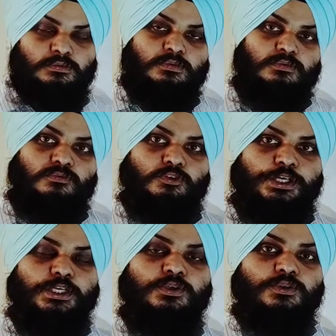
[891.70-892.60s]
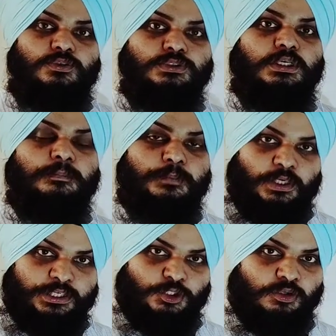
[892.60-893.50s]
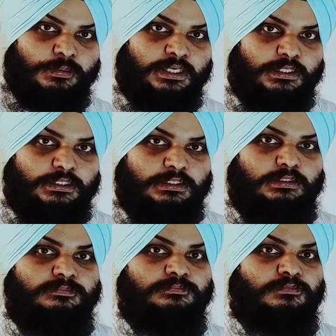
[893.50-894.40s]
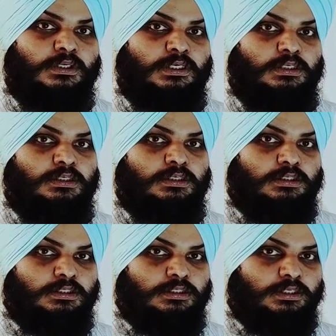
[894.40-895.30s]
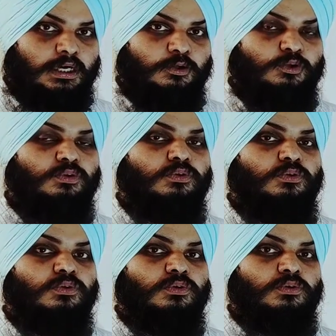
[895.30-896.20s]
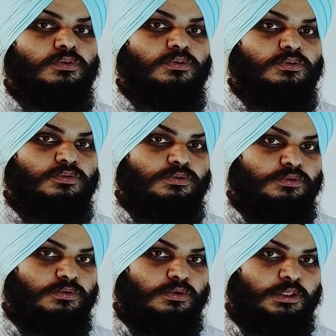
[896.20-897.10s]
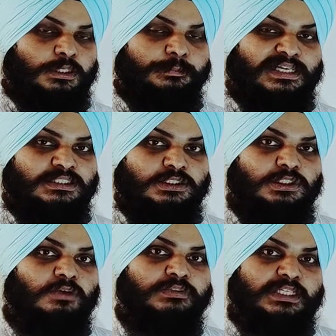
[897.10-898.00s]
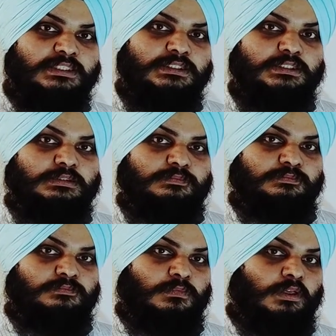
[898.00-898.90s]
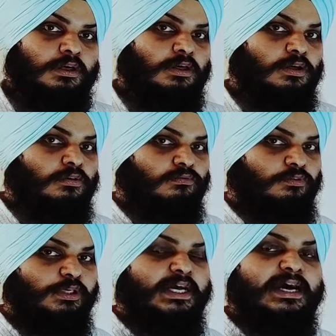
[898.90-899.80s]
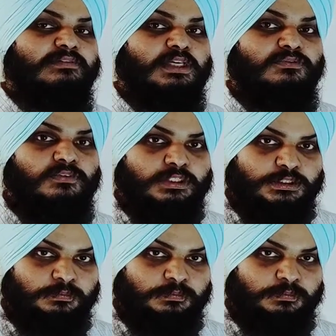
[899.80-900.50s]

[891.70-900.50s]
we use potentiometer. Now on the basis of this, we have the first